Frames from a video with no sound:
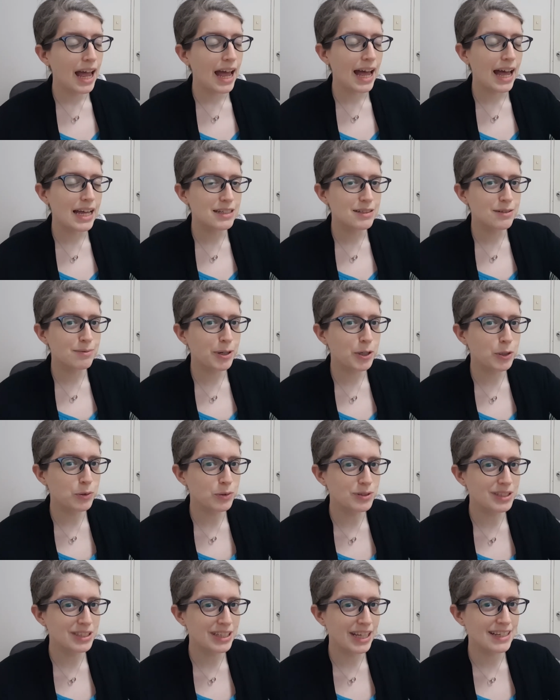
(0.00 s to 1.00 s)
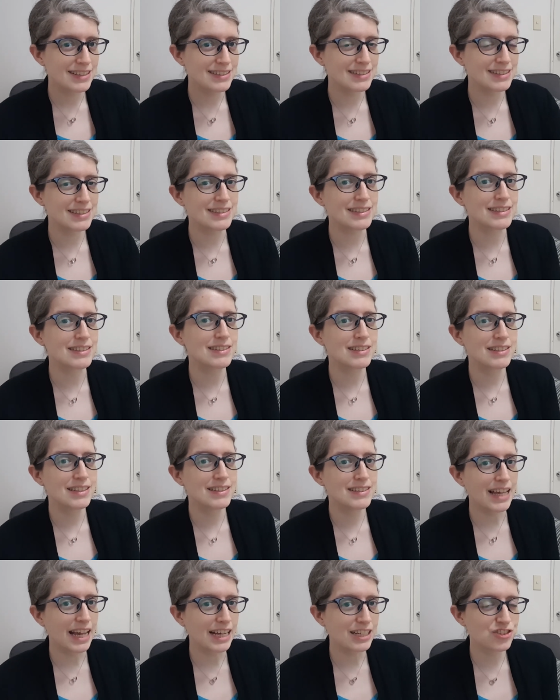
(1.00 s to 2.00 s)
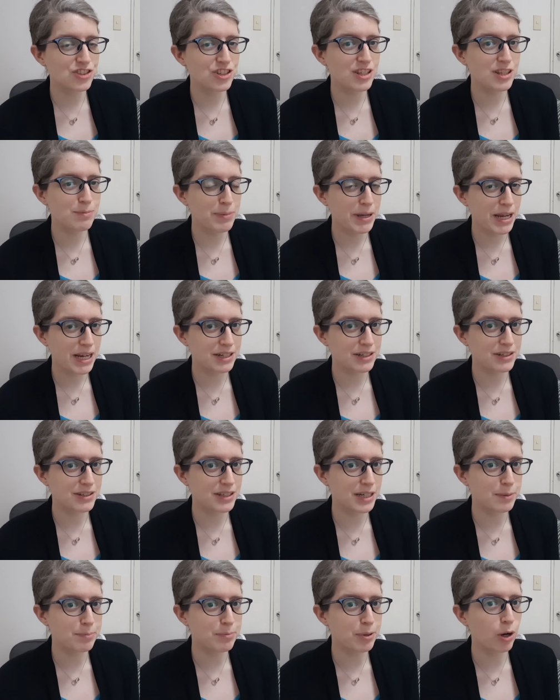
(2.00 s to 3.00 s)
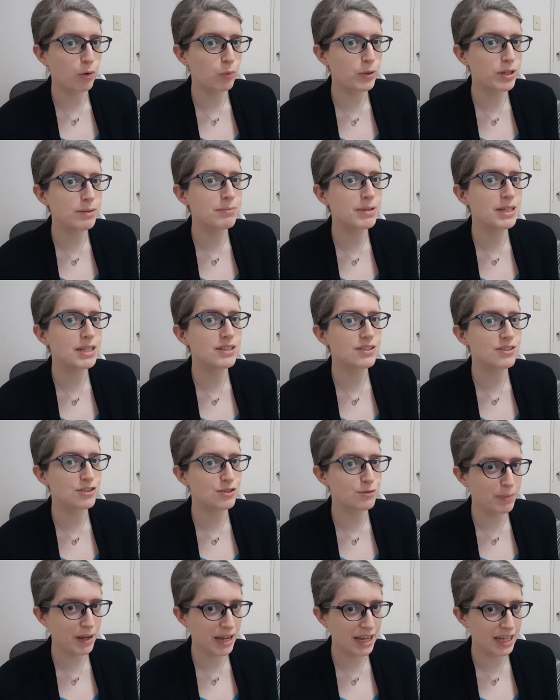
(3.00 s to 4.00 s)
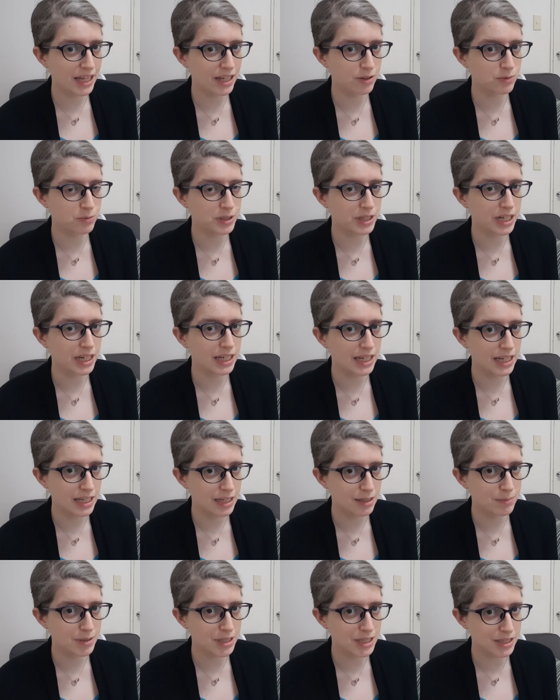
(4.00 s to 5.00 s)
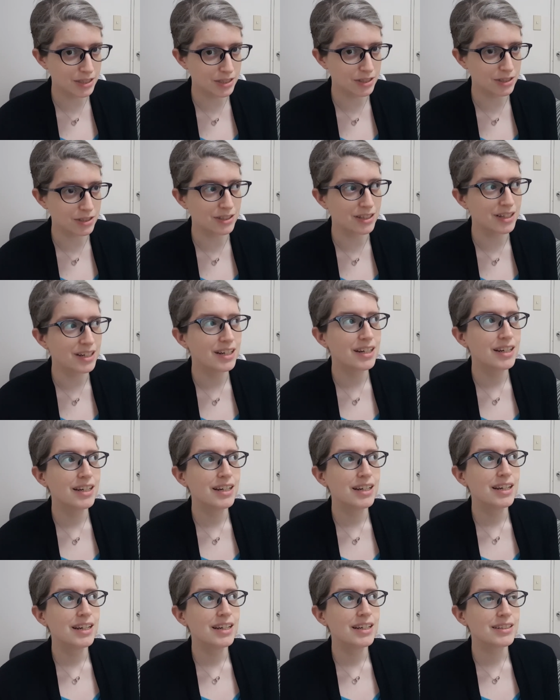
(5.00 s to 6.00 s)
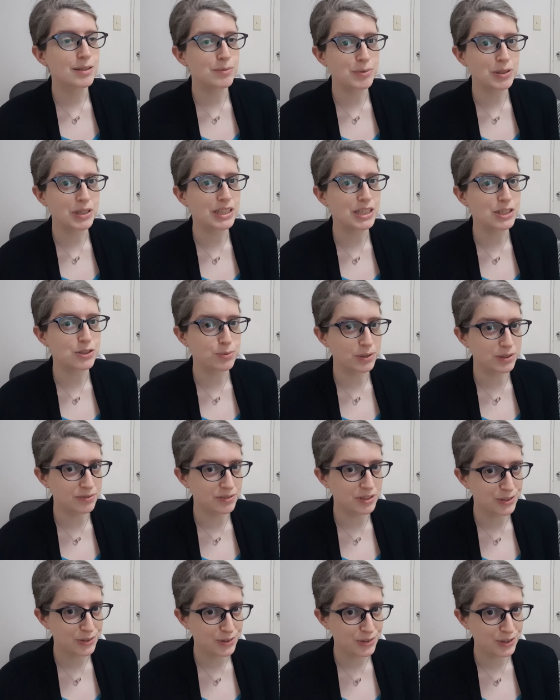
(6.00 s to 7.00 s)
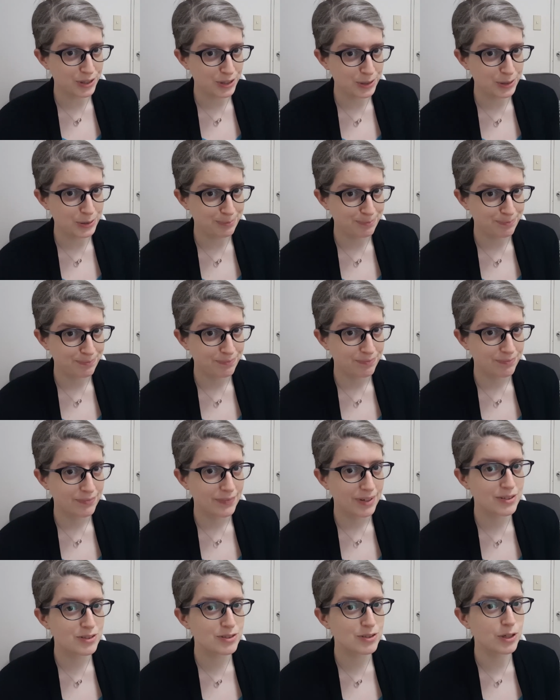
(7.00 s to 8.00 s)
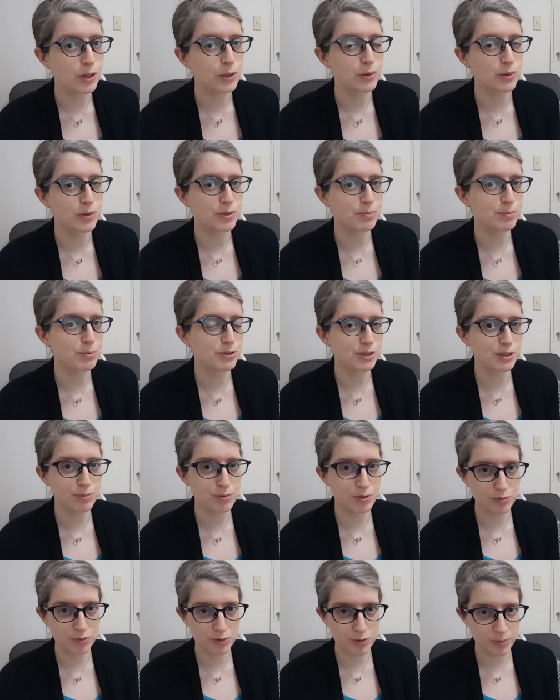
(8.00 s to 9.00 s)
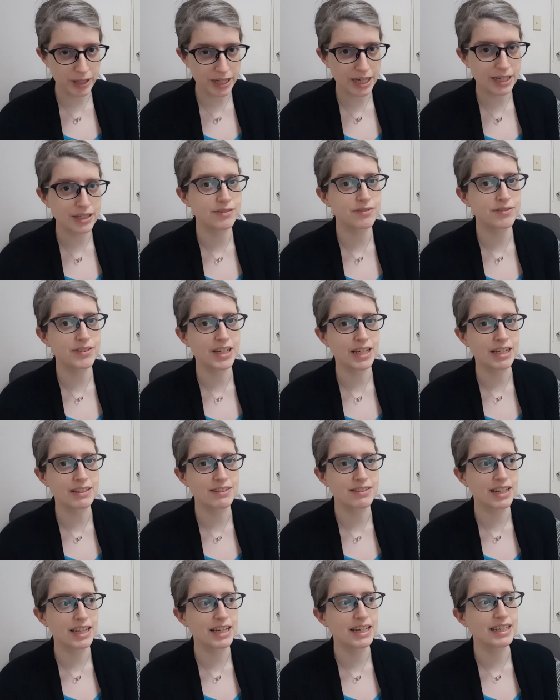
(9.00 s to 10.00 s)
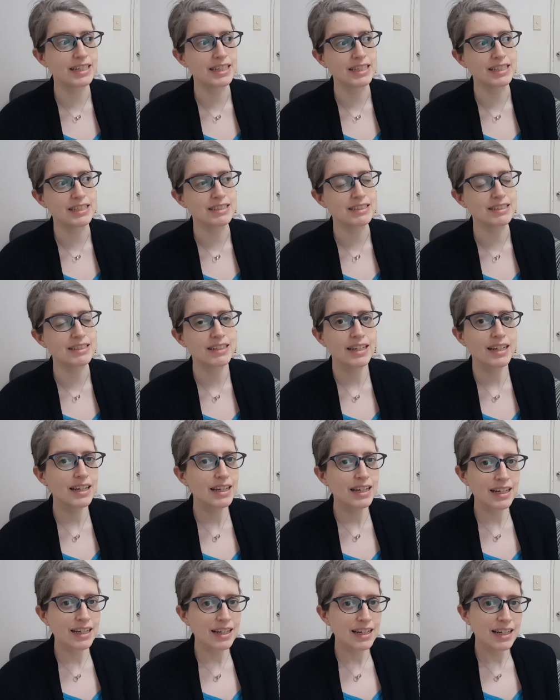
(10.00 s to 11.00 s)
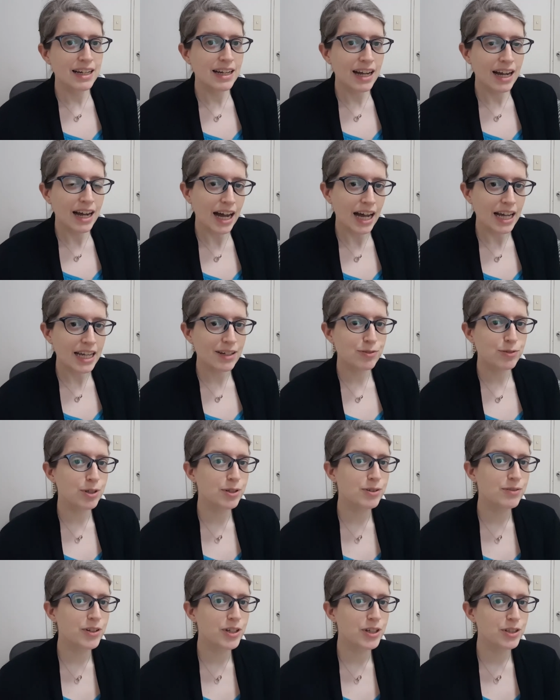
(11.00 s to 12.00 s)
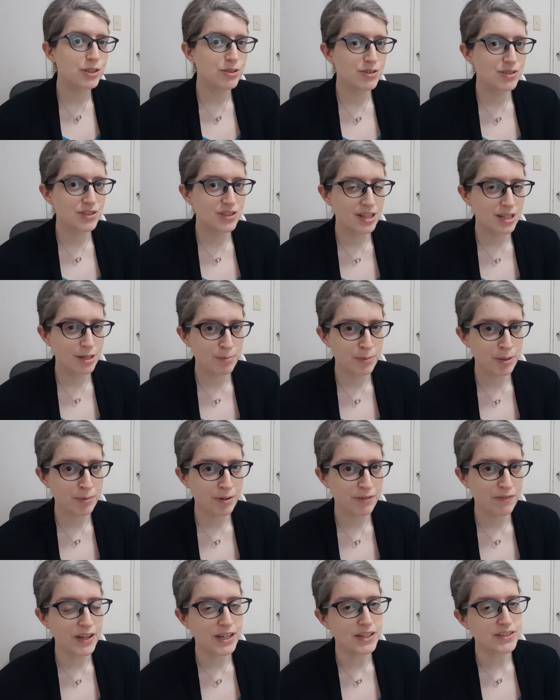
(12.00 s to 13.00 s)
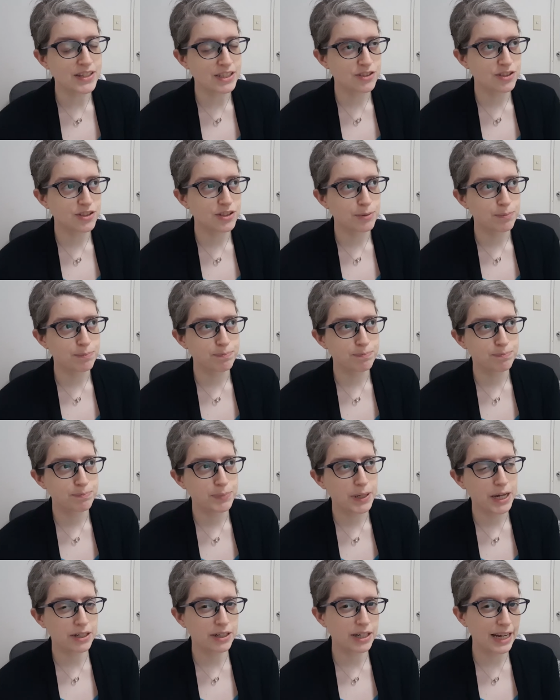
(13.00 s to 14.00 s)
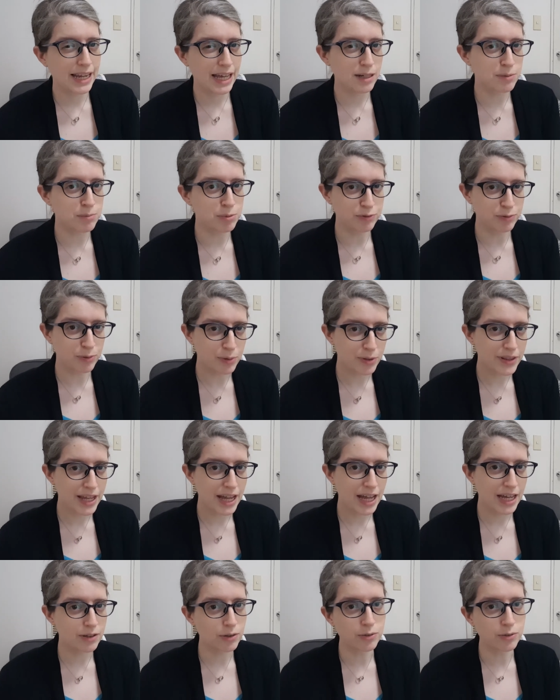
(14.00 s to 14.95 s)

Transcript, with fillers: And my old glasses is actually the pair that I brought with me to Japan when I came here something like 12 years ago so the prescription was way out of date and I have grown very used to them on my face. Actually, the pair I had before that,